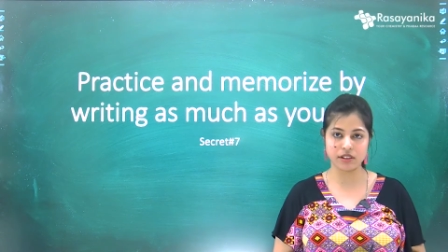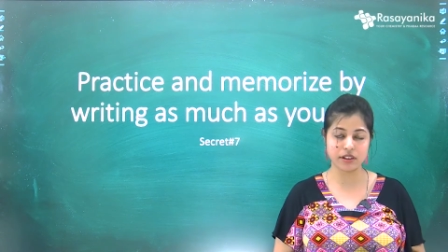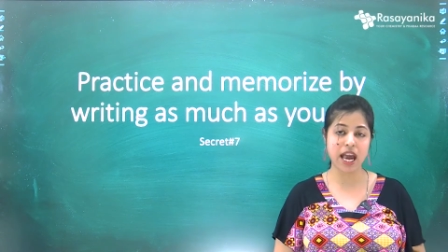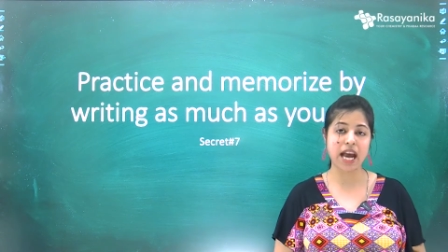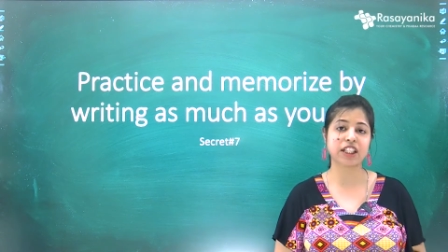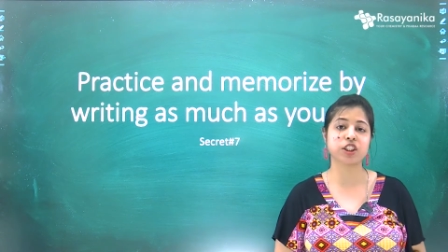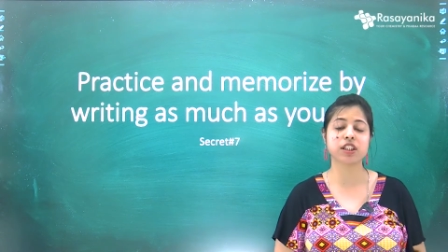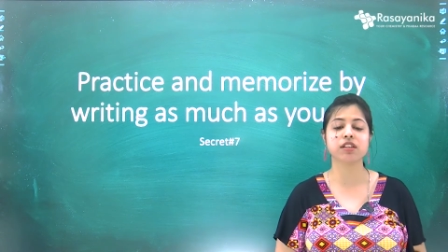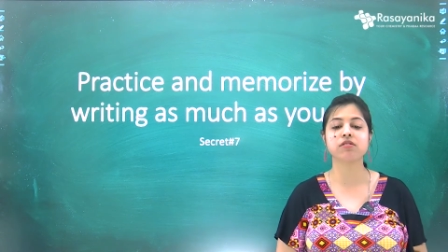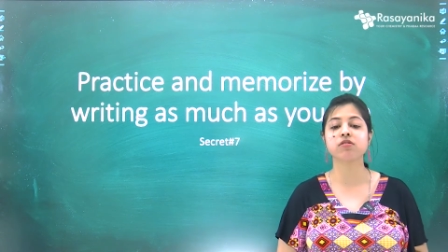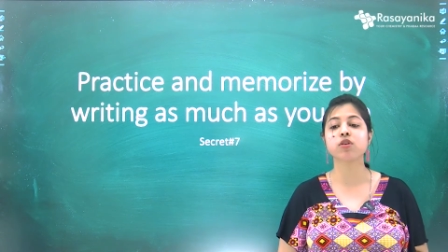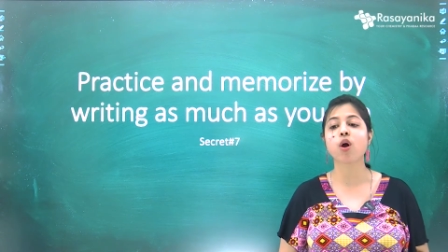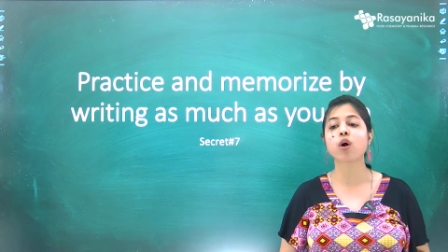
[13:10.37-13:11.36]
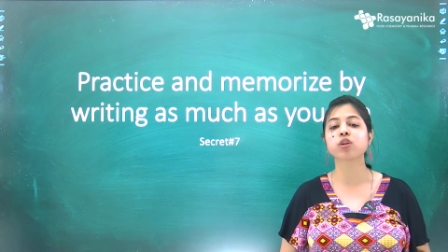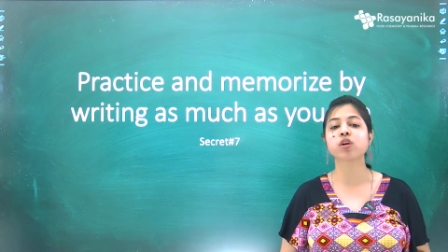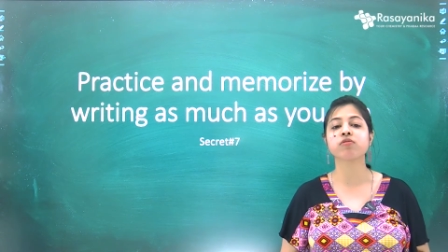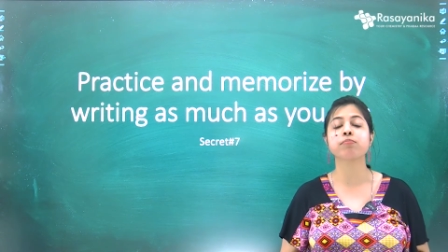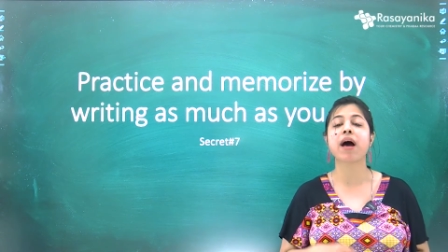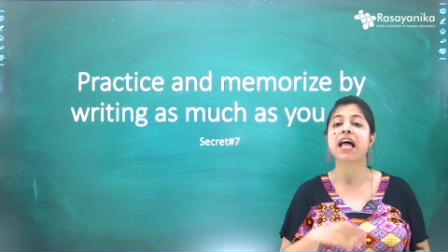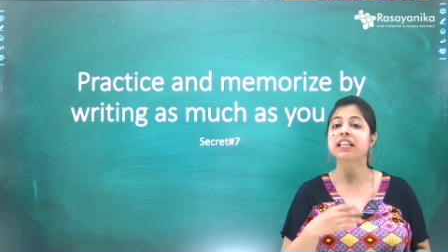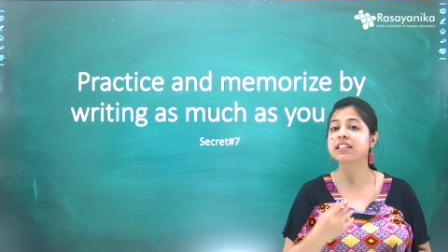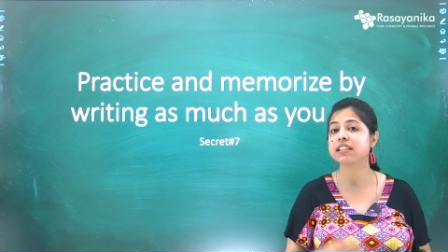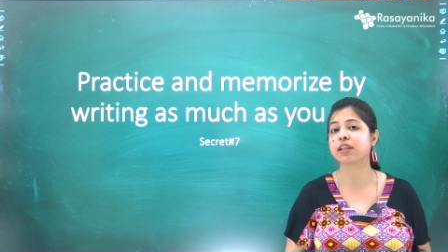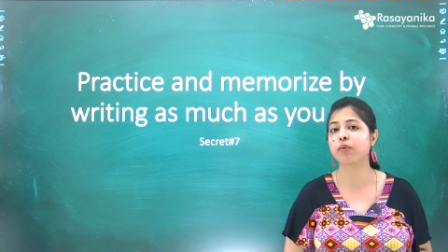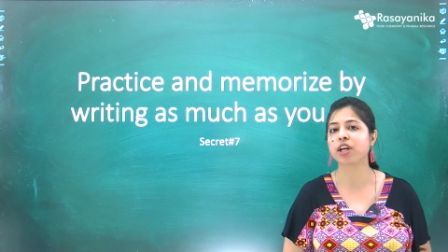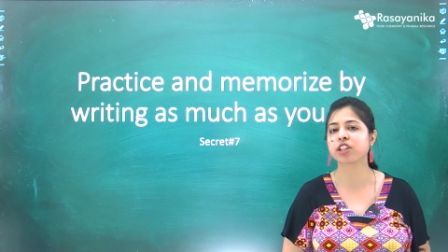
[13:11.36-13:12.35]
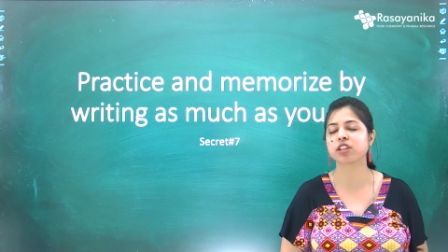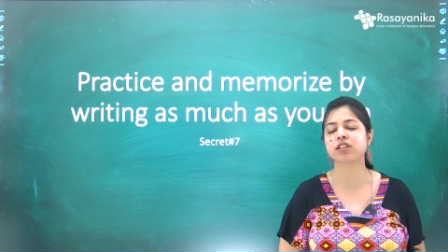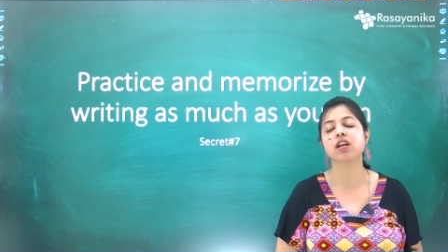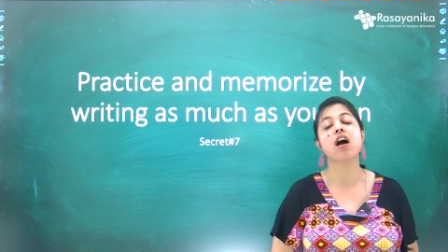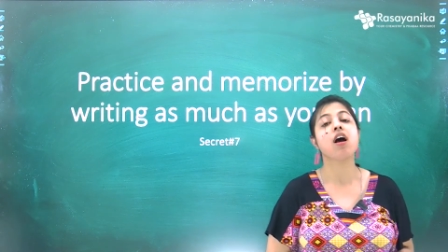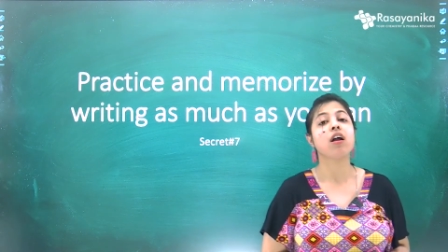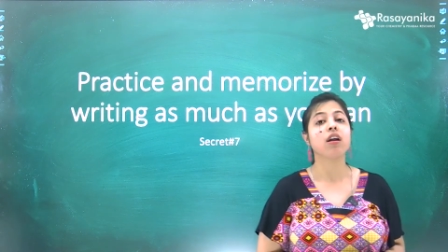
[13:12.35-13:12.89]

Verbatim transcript: reaction, lot of balance equation,